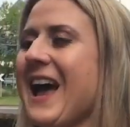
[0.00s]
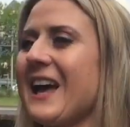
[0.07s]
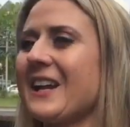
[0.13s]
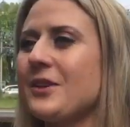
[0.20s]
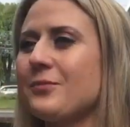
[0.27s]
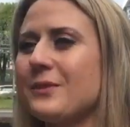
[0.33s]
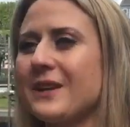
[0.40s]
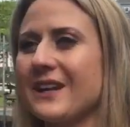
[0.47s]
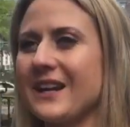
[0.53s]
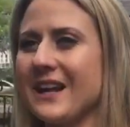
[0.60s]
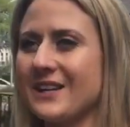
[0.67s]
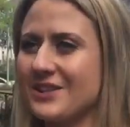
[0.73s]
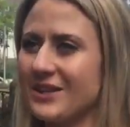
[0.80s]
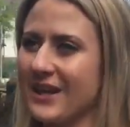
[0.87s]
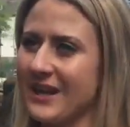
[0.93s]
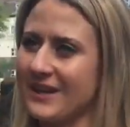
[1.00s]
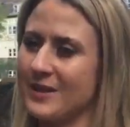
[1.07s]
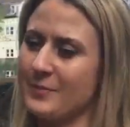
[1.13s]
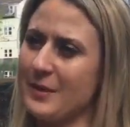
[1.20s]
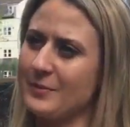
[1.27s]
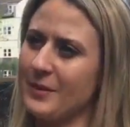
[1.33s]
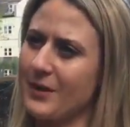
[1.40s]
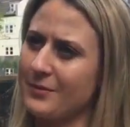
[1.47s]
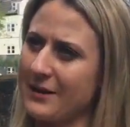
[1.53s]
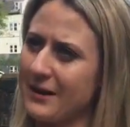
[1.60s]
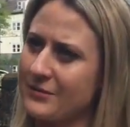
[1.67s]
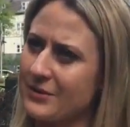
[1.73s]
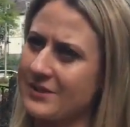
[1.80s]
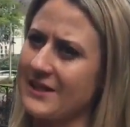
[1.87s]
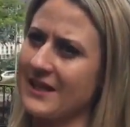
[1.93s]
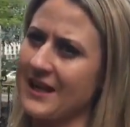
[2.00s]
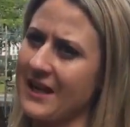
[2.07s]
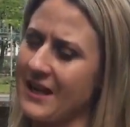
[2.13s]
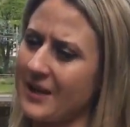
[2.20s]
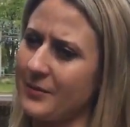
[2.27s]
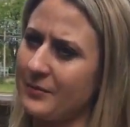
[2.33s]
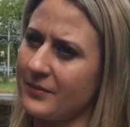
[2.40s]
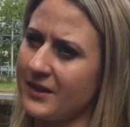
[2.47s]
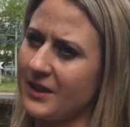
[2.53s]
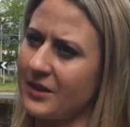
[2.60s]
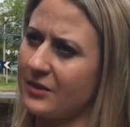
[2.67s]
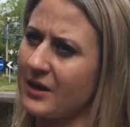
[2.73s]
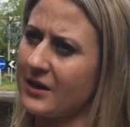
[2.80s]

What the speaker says: And if we can educate the people around us and you know,